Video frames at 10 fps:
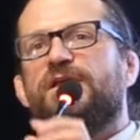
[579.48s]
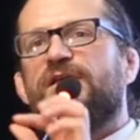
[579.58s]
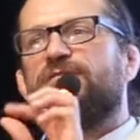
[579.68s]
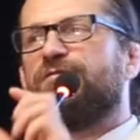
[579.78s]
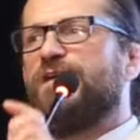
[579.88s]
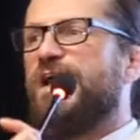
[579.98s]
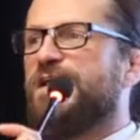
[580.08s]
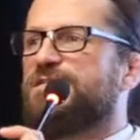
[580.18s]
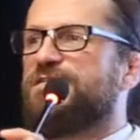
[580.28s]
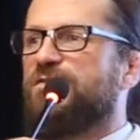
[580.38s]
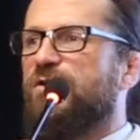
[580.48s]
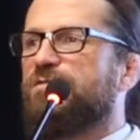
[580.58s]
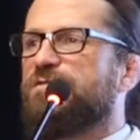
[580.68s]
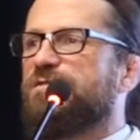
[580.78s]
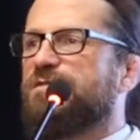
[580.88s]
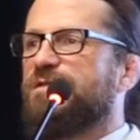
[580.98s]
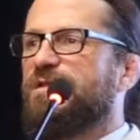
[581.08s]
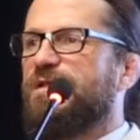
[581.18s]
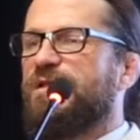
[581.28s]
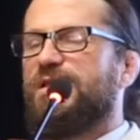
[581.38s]
It finds its host,
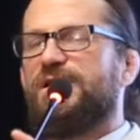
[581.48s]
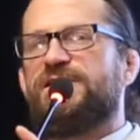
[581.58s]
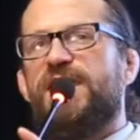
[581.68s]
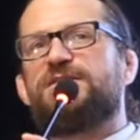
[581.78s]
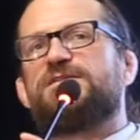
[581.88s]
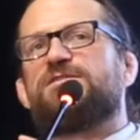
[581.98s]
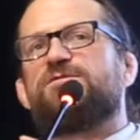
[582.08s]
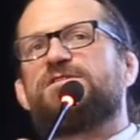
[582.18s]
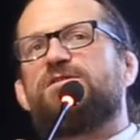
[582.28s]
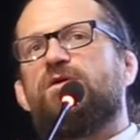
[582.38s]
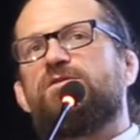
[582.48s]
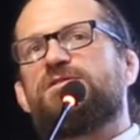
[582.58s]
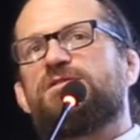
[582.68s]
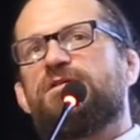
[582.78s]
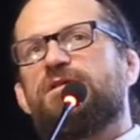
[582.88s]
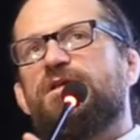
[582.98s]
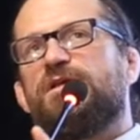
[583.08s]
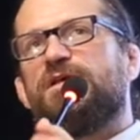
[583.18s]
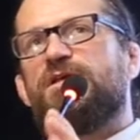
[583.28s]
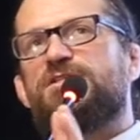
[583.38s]
attaches to its host,
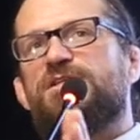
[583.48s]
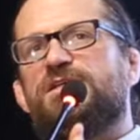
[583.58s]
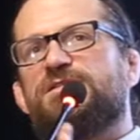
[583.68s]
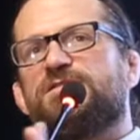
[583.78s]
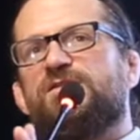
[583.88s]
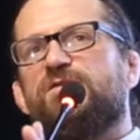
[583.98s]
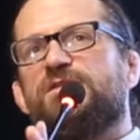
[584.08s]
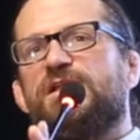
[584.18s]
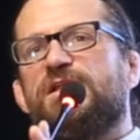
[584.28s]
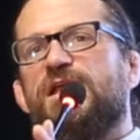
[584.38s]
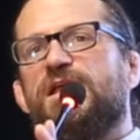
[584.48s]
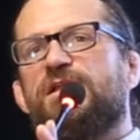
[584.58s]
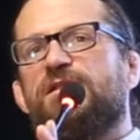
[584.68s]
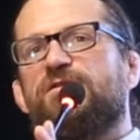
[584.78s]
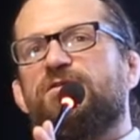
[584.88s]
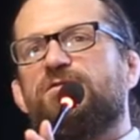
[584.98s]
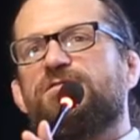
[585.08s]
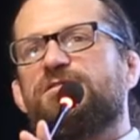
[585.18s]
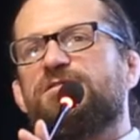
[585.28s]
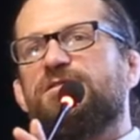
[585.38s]
injects its own DNA into the
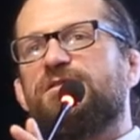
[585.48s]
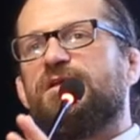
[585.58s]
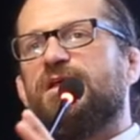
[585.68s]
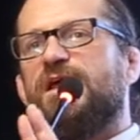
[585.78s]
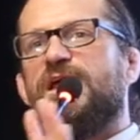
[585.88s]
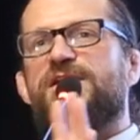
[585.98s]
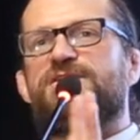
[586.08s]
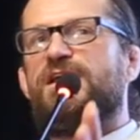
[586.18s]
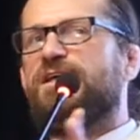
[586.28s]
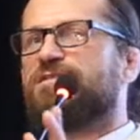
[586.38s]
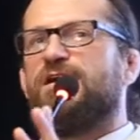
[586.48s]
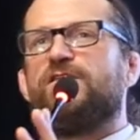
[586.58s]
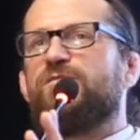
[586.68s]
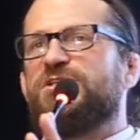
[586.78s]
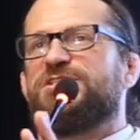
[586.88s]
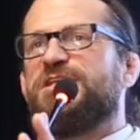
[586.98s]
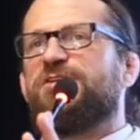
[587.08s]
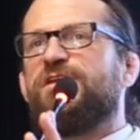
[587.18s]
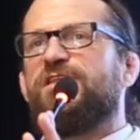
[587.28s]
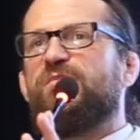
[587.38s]
host, hijacks all the
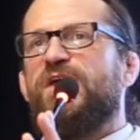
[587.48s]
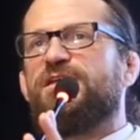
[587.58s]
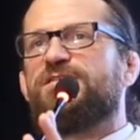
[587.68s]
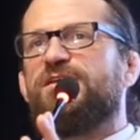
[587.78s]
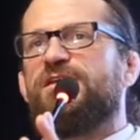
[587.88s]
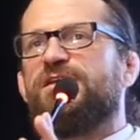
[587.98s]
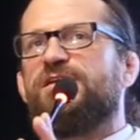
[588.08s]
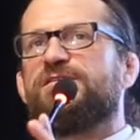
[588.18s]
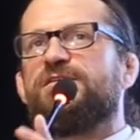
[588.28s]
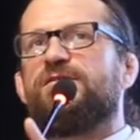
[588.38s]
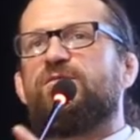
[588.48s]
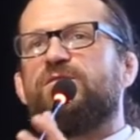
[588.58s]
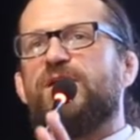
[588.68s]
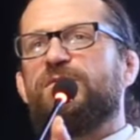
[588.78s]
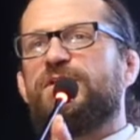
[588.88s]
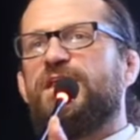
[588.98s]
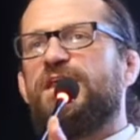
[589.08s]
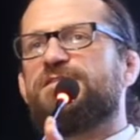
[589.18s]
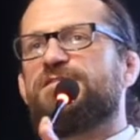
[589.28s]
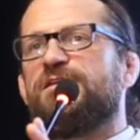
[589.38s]
machinery of the bacteria,
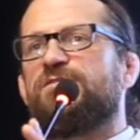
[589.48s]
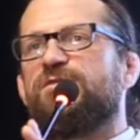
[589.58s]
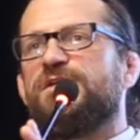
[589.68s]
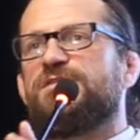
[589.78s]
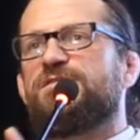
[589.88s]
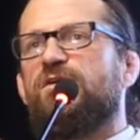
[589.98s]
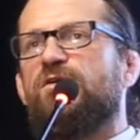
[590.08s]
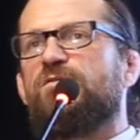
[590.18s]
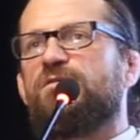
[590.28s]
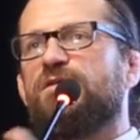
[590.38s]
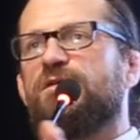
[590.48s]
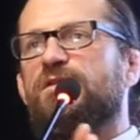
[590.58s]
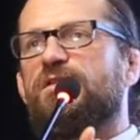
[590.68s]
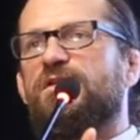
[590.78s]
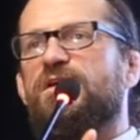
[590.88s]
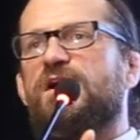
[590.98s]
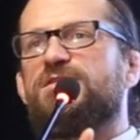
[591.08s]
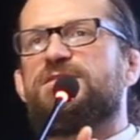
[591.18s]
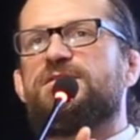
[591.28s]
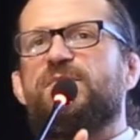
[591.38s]
replicates, and in doing so,
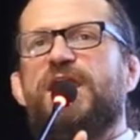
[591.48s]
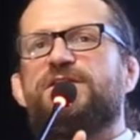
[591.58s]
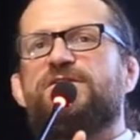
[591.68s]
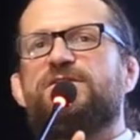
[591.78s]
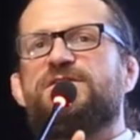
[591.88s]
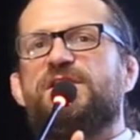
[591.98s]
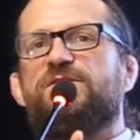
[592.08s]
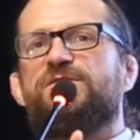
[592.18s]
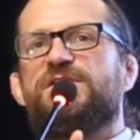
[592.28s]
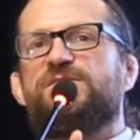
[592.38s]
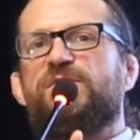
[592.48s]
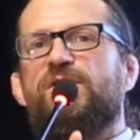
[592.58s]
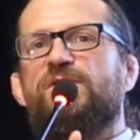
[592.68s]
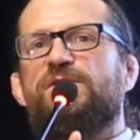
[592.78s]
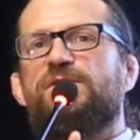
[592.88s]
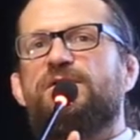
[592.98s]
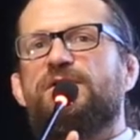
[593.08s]
causes the bacterial cell to explode.